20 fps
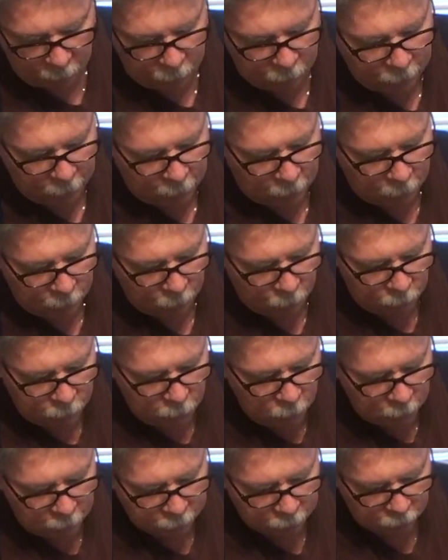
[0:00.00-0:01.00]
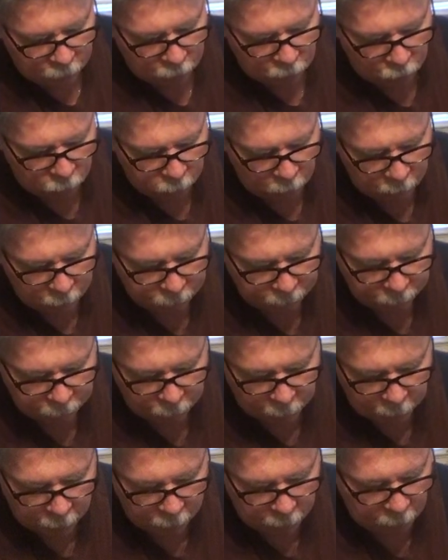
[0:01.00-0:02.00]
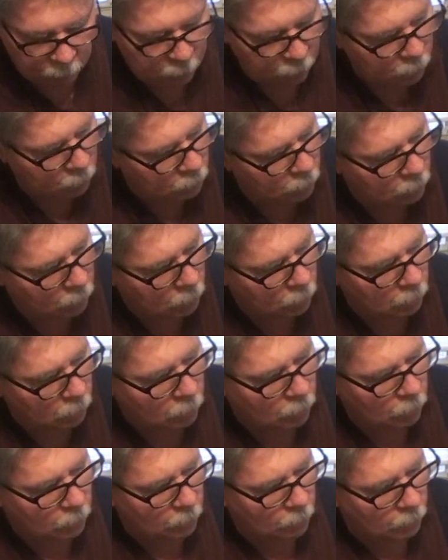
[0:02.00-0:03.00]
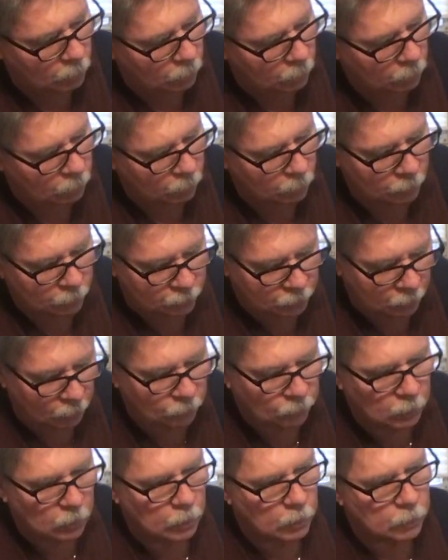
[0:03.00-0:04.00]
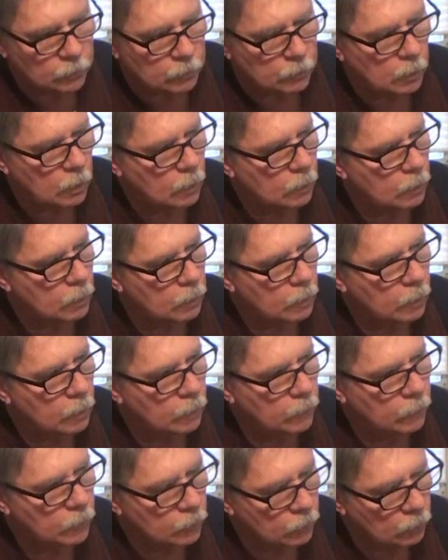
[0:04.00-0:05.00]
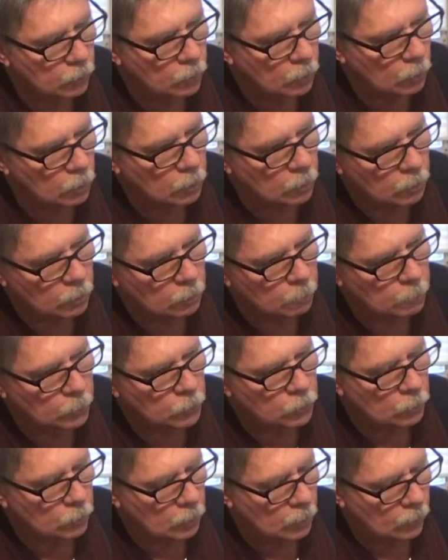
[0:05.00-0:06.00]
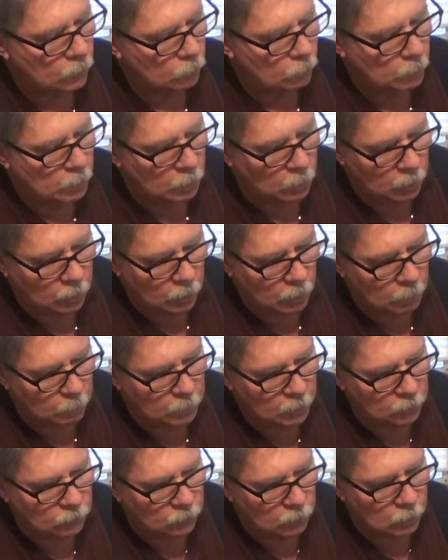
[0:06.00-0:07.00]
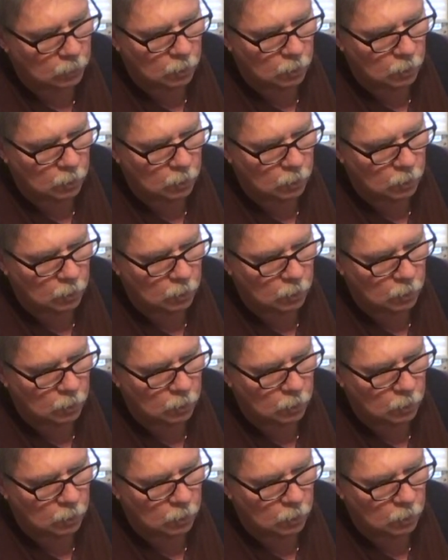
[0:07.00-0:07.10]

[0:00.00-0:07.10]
That, when you get to the 12th fret, there's 7 letters in the musical alphabet. A, B, C,